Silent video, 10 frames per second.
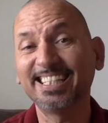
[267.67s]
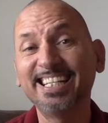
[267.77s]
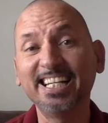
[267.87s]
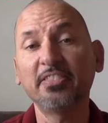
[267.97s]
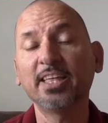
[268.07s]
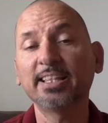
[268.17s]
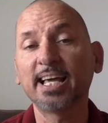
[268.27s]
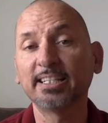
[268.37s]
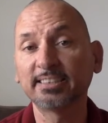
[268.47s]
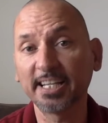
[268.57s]
anything
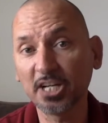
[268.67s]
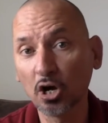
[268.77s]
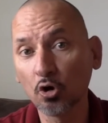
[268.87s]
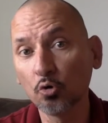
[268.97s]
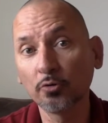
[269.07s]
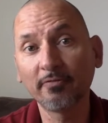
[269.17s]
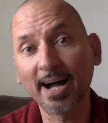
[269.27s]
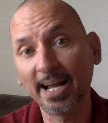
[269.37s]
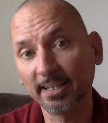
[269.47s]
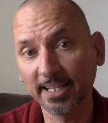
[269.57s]
that is a code
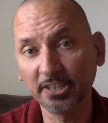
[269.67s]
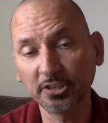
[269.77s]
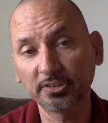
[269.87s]
violation.